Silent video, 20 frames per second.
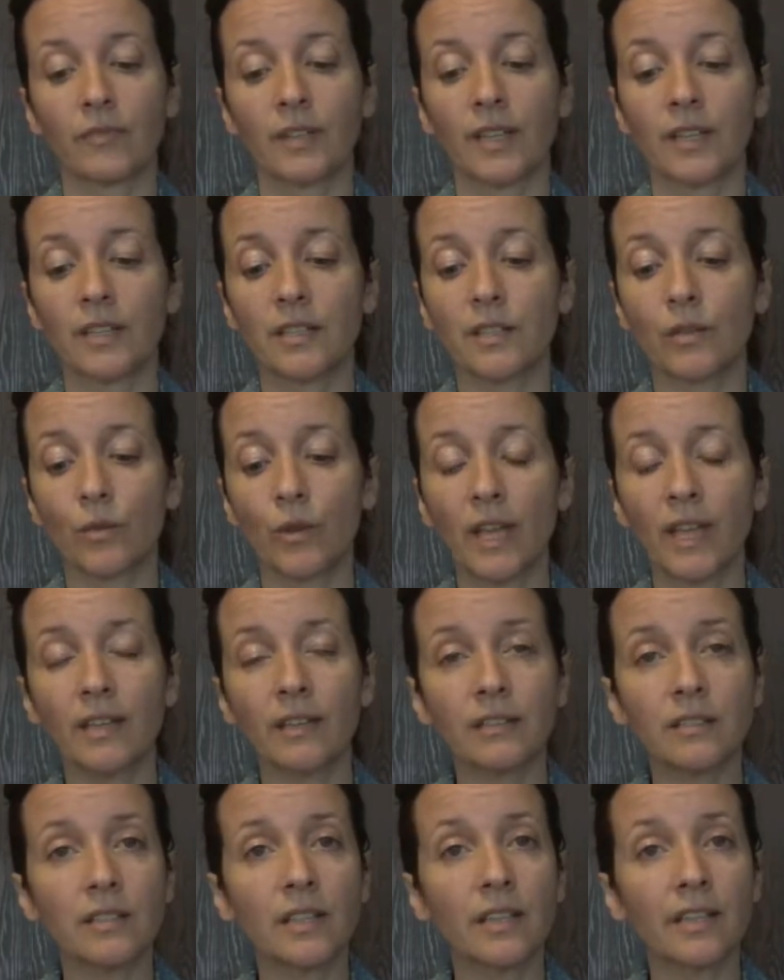It's okay to
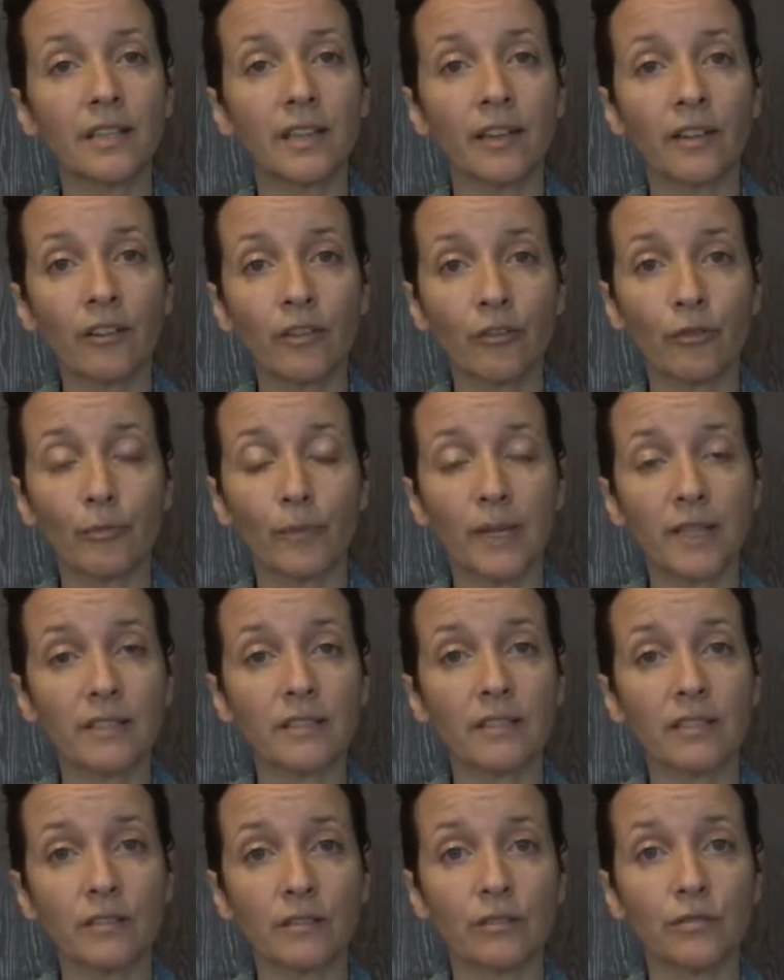take care of
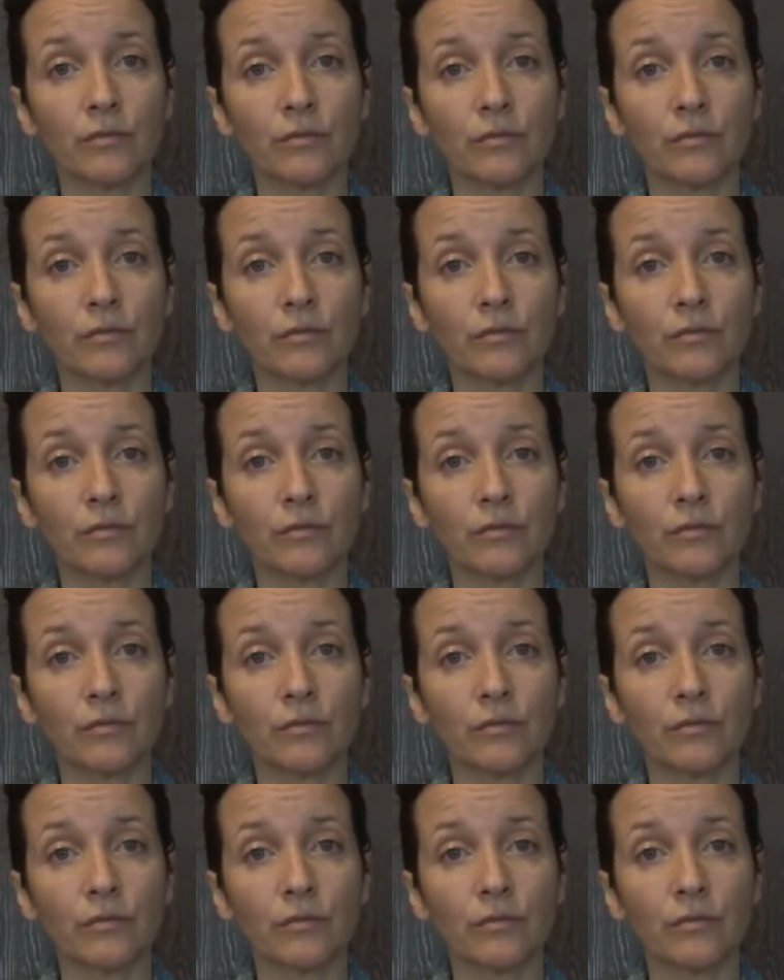myself.